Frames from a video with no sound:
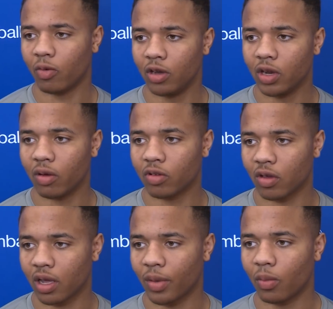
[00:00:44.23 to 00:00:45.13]
We knew they were going
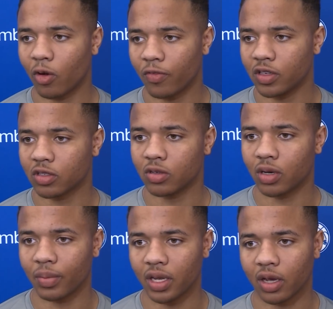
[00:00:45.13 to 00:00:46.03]
to come out more physical.
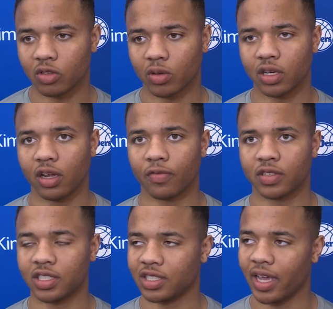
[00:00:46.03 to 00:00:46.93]
I mean, that was one of the
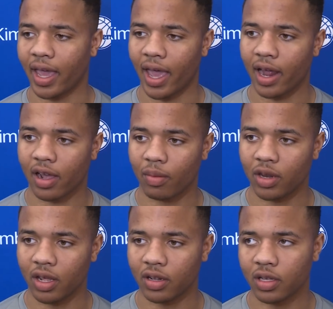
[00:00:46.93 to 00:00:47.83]
emphasis they had coming
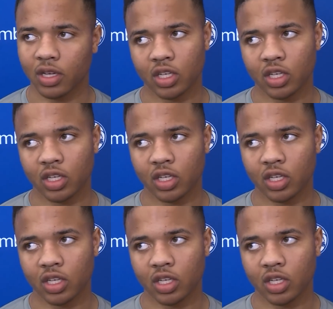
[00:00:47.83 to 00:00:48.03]
in.